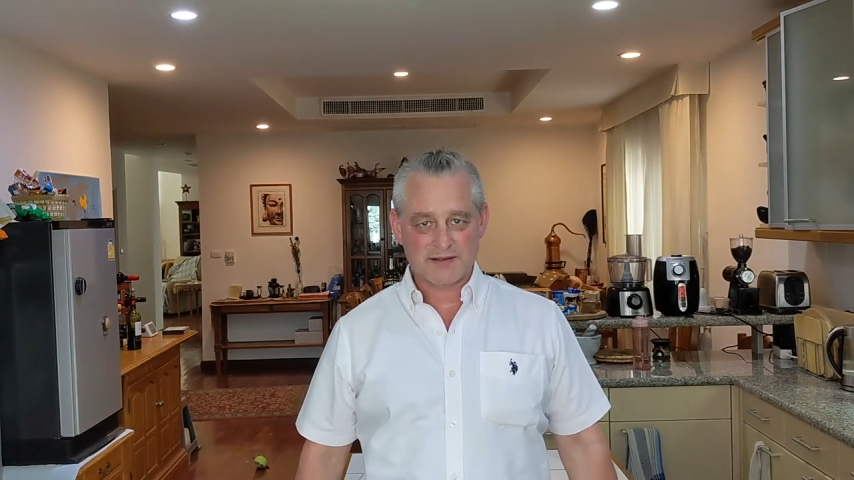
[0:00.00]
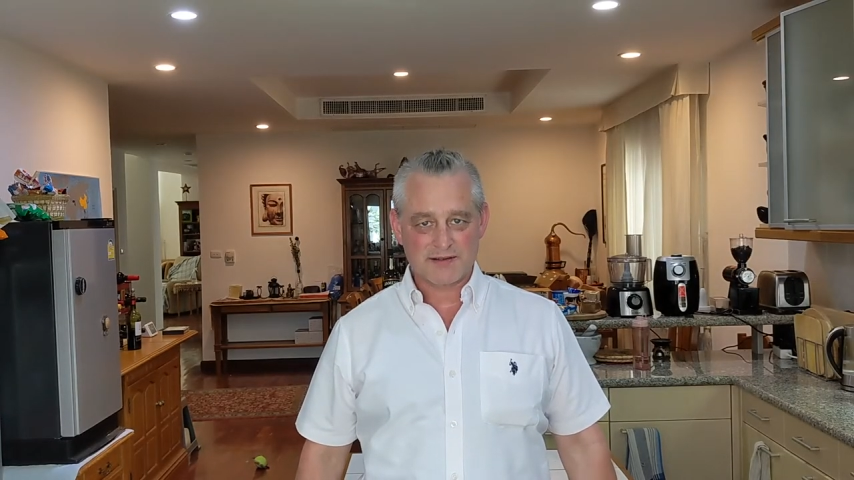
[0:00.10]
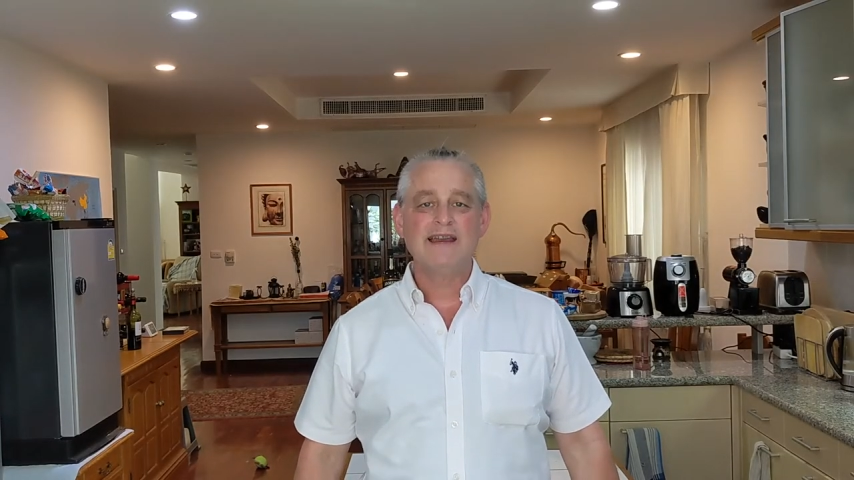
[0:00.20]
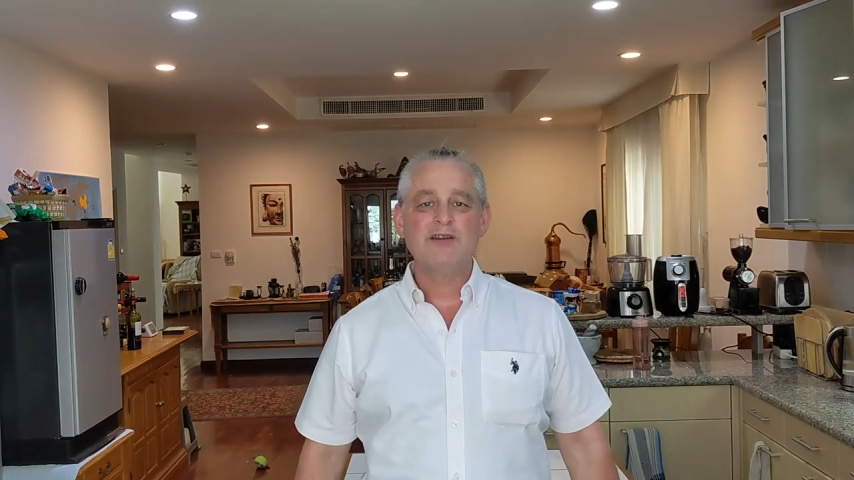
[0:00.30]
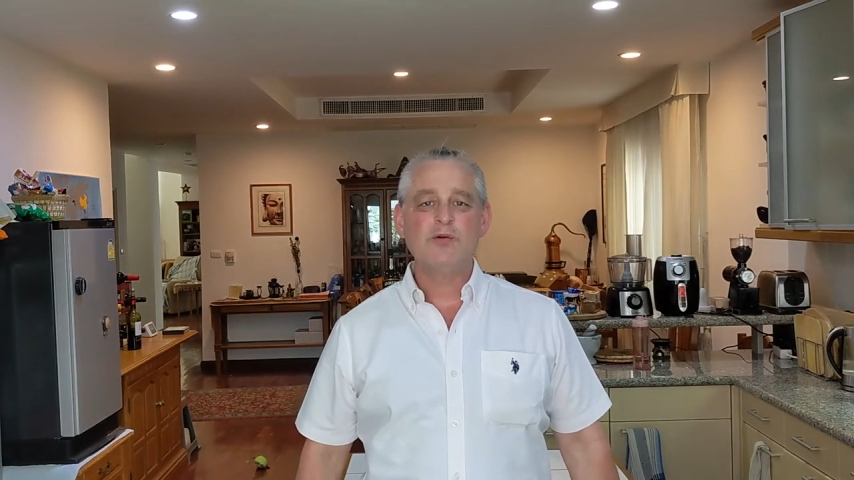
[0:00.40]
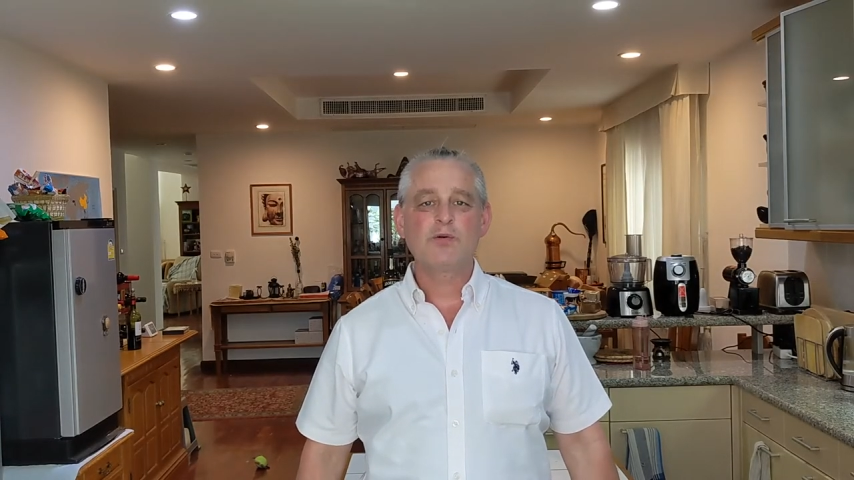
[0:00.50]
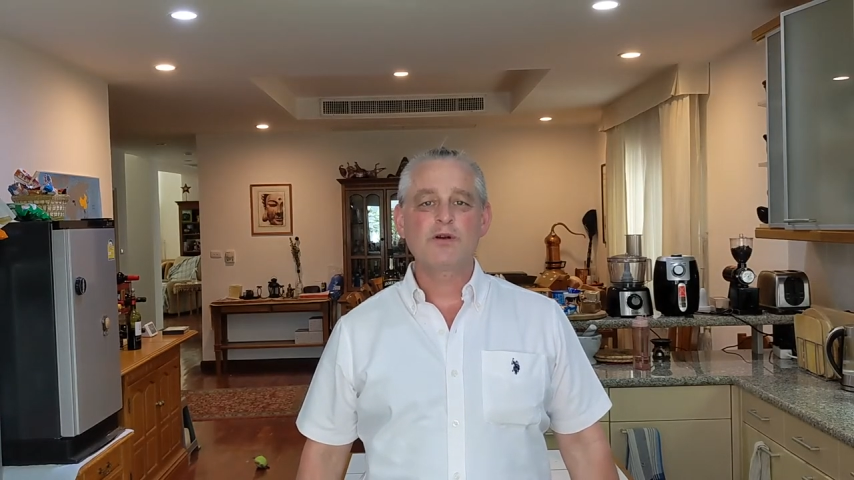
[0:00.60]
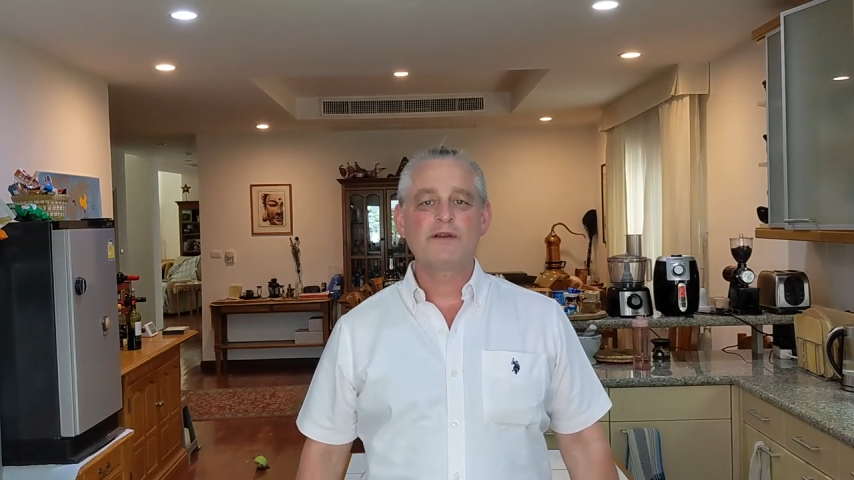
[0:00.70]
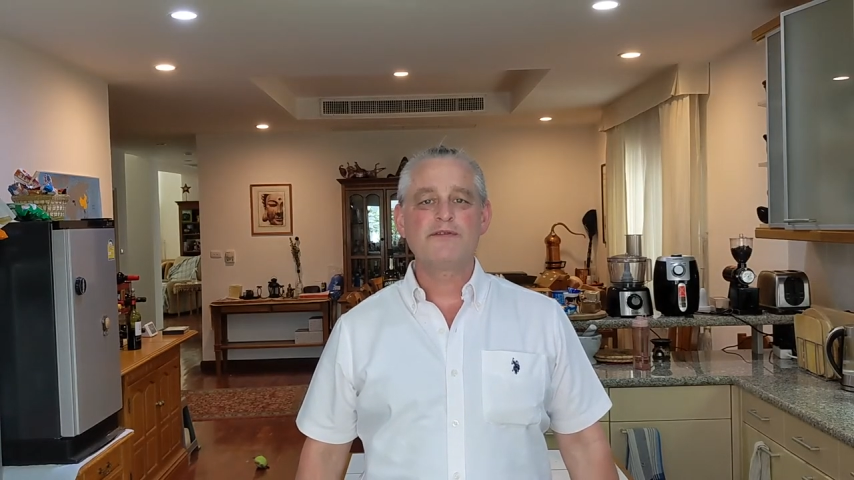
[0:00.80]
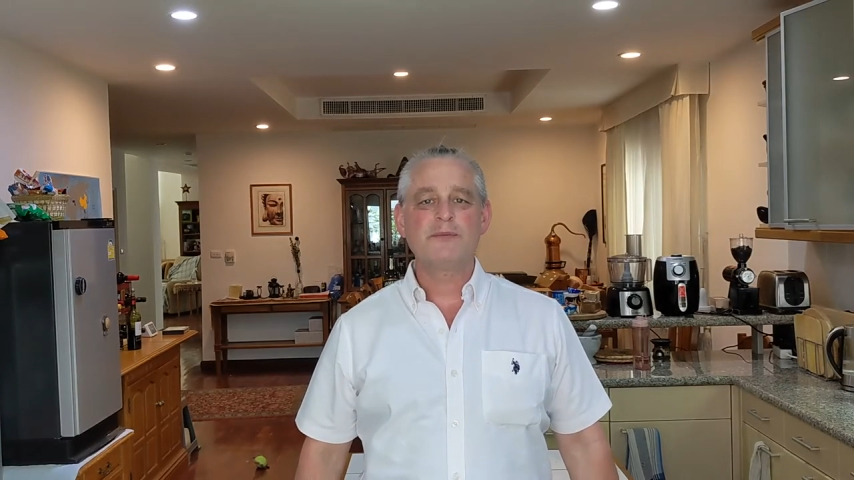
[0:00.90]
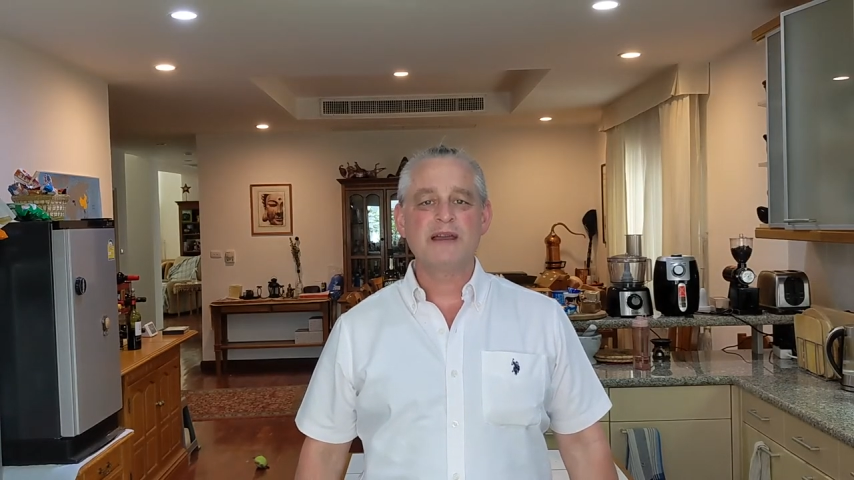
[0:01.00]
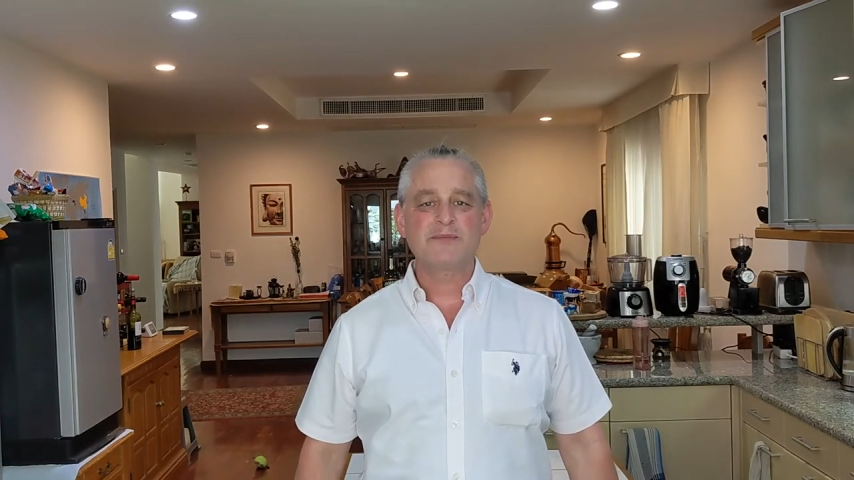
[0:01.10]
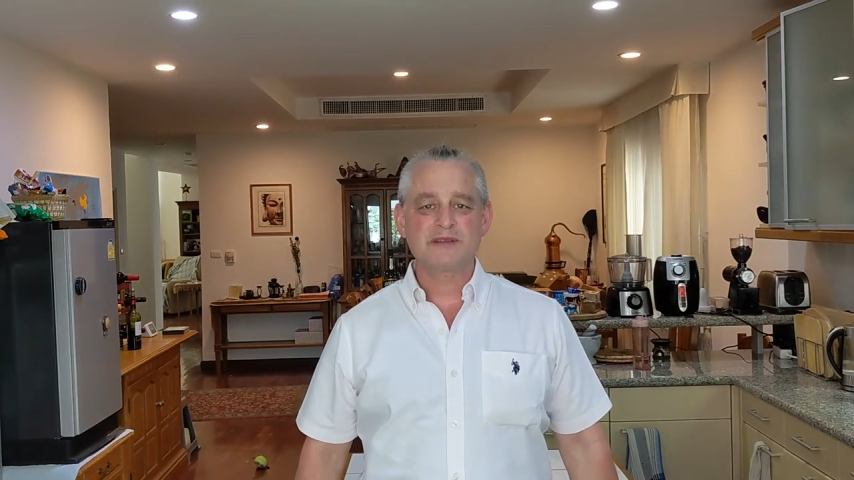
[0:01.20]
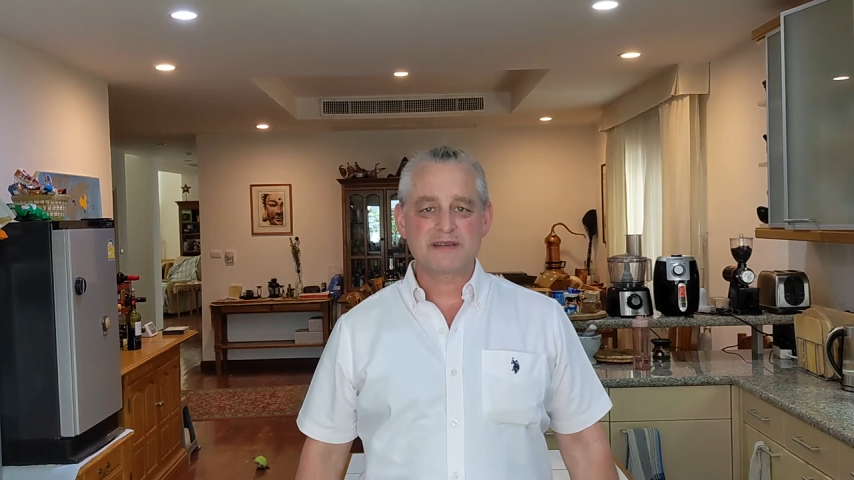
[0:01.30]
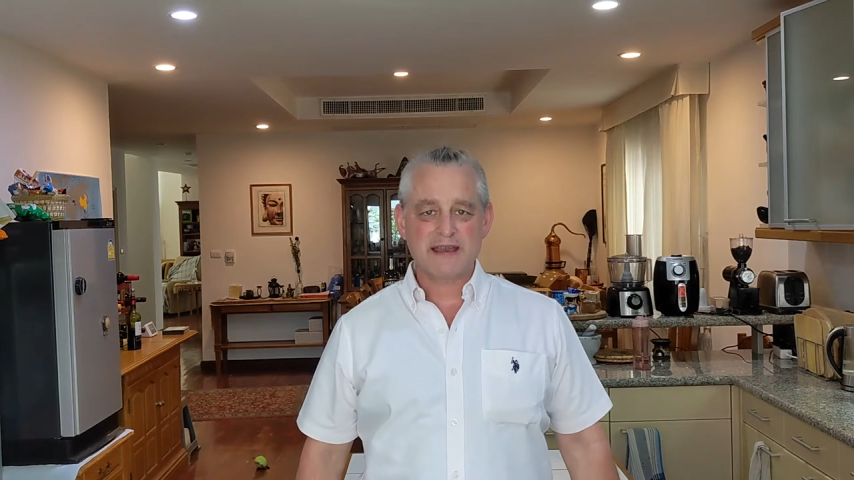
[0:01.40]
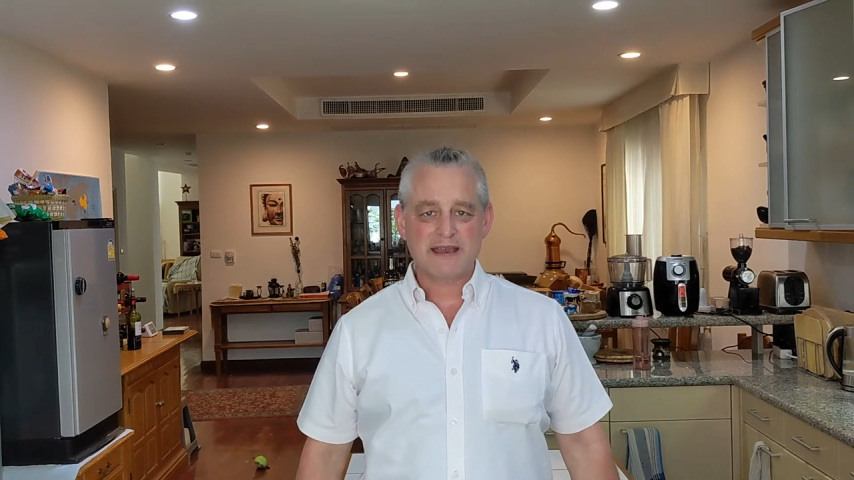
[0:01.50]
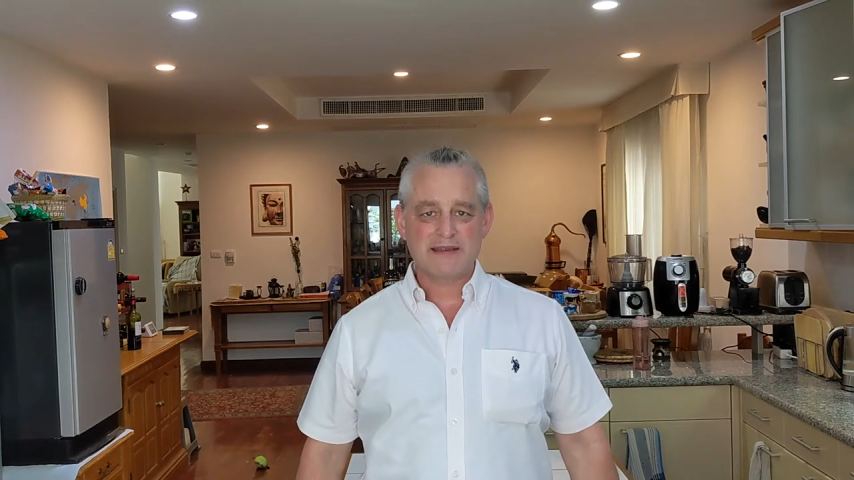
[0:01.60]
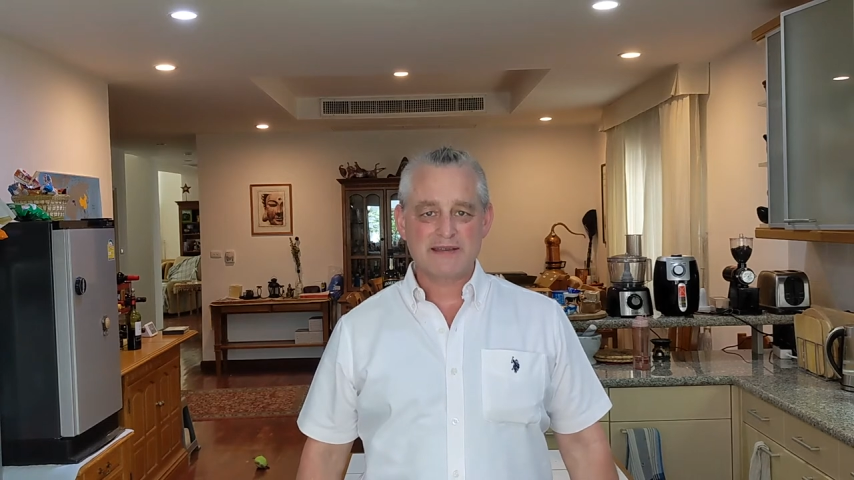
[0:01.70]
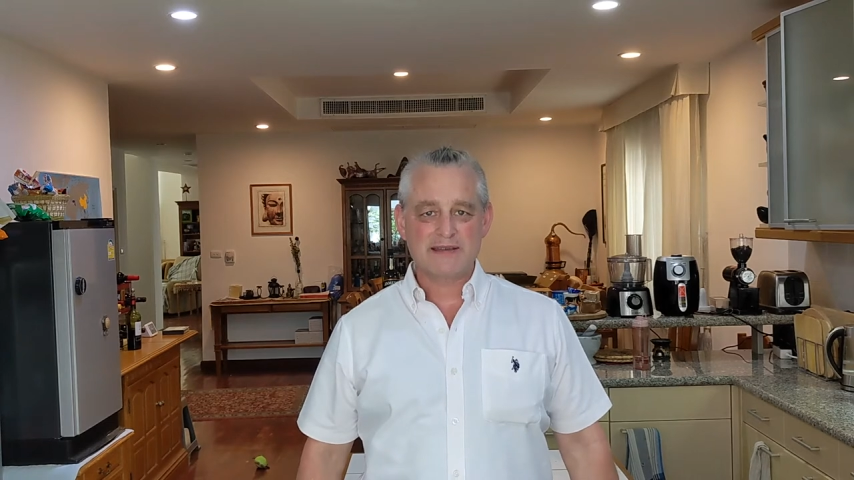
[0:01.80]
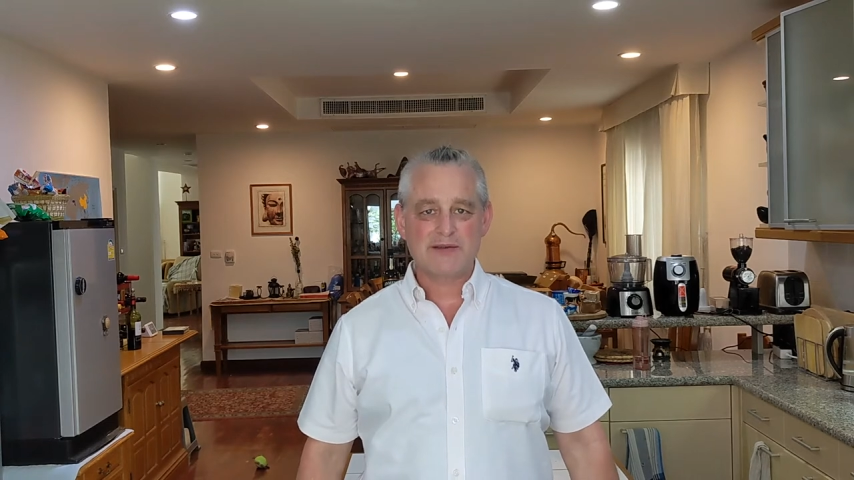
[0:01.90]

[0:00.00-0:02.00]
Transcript: And don't worry if you make mistakes.